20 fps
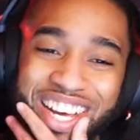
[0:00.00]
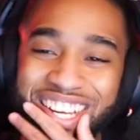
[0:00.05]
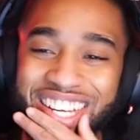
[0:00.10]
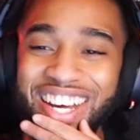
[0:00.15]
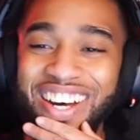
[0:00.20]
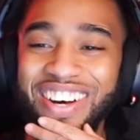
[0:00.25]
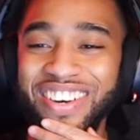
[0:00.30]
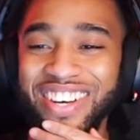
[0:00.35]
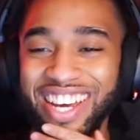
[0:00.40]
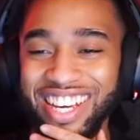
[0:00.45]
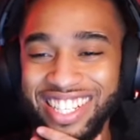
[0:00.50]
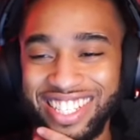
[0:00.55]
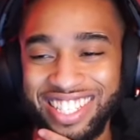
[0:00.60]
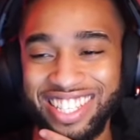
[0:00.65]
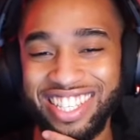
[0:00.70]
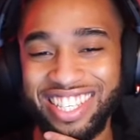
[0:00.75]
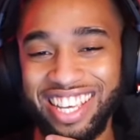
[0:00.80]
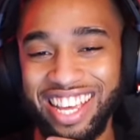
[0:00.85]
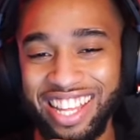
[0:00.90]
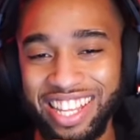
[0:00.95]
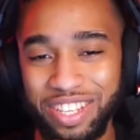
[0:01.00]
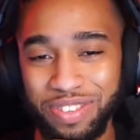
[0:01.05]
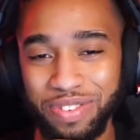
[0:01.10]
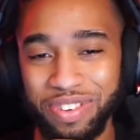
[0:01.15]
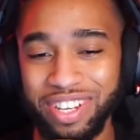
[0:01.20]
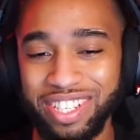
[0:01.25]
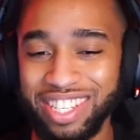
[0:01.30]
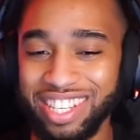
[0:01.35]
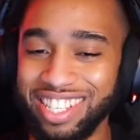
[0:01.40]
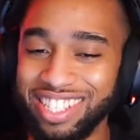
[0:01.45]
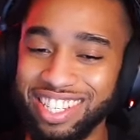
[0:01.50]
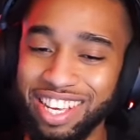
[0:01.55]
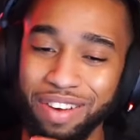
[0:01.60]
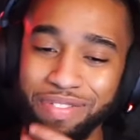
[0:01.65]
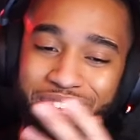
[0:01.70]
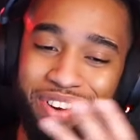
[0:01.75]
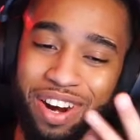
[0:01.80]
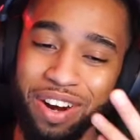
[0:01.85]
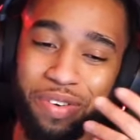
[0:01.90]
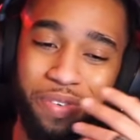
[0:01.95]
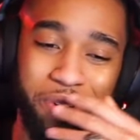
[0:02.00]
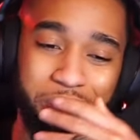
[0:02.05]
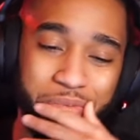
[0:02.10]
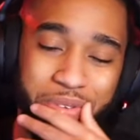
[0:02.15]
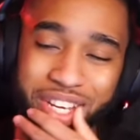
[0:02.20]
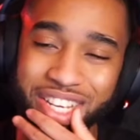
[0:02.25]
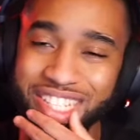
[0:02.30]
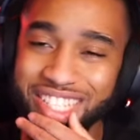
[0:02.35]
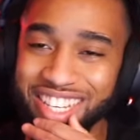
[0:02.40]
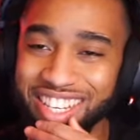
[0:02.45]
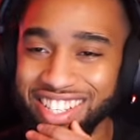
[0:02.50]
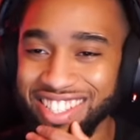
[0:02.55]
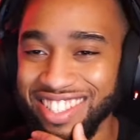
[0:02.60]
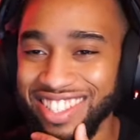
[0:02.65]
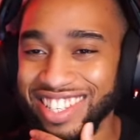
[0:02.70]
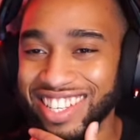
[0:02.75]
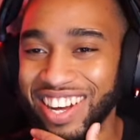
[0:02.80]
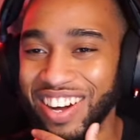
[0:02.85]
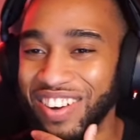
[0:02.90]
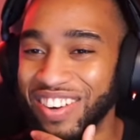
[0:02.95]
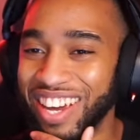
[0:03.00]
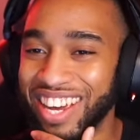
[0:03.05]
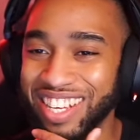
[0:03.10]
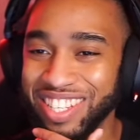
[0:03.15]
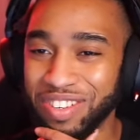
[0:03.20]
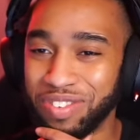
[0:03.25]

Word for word: okay. See, yeah, this is where it gets easy. I'm sorry, One Piece easily. Okay, so